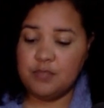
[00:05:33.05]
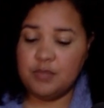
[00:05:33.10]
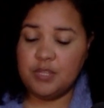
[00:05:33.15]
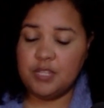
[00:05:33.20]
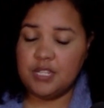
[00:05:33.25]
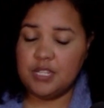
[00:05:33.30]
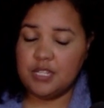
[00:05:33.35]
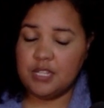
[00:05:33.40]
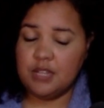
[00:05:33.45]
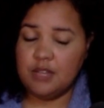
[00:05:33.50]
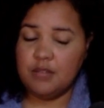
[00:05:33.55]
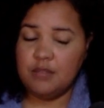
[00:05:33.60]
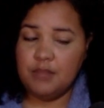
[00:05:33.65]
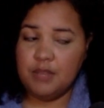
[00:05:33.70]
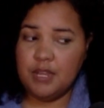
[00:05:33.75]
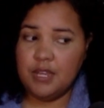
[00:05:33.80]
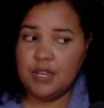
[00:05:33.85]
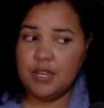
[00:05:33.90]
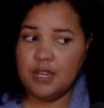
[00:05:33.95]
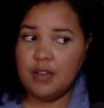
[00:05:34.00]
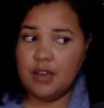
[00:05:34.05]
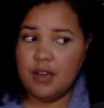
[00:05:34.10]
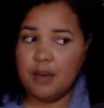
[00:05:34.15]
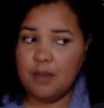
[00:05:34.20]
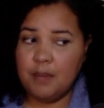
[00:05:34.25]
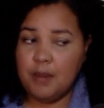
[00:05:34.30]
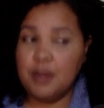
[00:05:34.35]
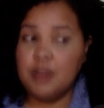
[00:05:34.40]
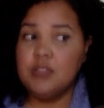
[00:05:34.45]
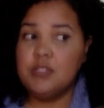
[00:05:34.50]
but this could be
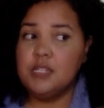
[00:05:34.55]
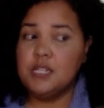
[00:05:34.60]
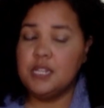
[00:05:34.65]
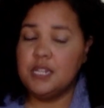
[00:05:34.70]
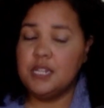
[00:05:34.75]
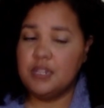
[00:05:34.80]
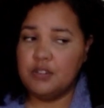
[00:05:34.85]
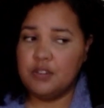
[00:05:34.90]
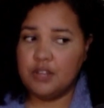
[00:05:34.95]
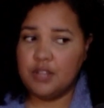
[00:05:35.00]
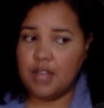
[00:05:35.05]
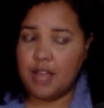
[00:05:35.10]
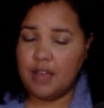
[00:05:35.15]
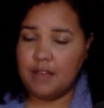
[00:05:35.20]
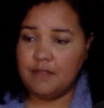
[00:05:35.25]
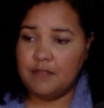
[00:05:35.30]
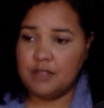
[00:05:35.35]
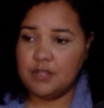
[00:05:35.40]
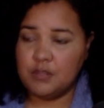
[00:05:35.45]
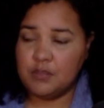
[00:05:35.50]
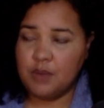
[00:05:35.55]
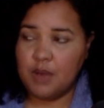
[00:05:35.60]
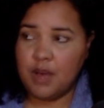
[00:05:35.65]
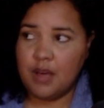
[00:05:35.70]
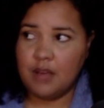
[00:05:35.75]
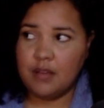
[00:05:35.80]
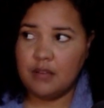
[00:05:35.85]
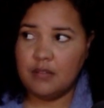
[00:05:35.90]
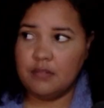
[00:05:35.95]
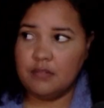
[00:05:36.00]
a person in your life as
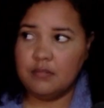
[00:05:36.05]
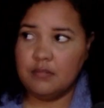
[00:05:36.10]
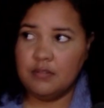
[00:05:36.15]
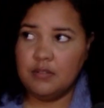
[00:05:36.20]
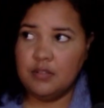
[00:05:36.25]
well,